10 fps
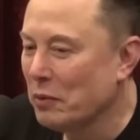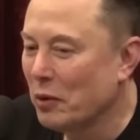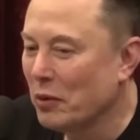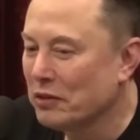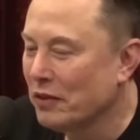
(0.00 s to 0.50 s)
if
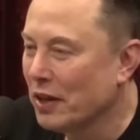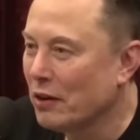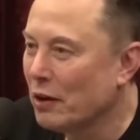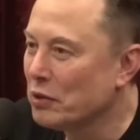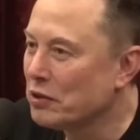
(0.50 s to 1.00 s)
Peter wants a flying
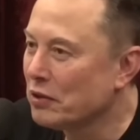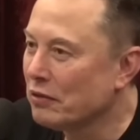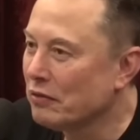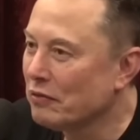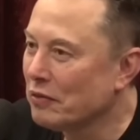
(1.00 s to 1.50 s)
car, we
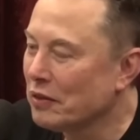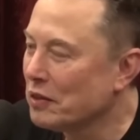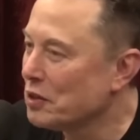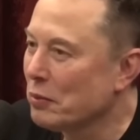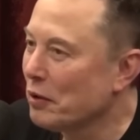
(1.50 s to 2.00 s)

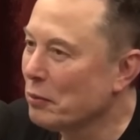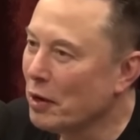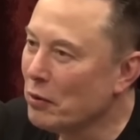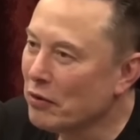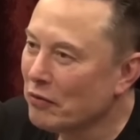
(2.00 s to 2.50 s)
should be able to
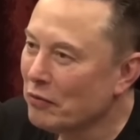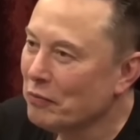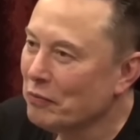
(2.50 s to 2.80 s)
buy one.